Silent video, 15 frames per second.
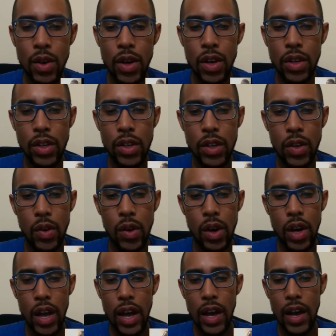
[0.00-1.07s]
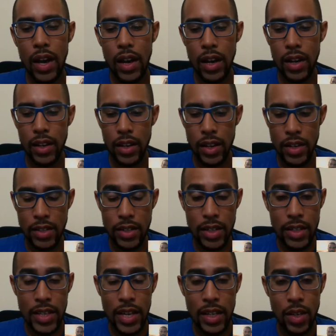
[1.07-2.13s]
Is
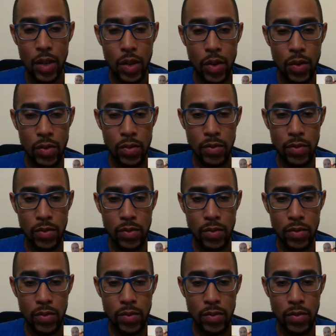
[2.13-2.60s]
Nintendo